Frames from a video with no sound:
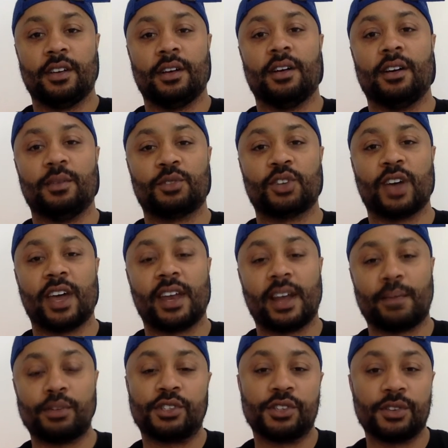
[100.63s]
So I had an
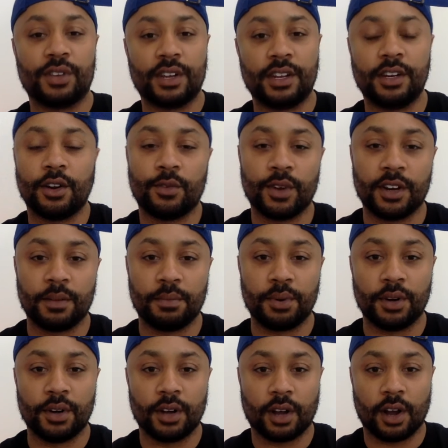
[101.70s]
opportunity to read a
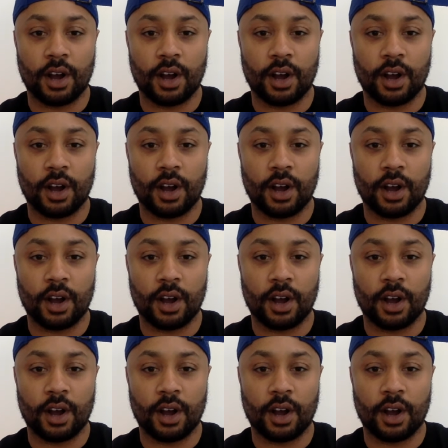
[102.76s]
book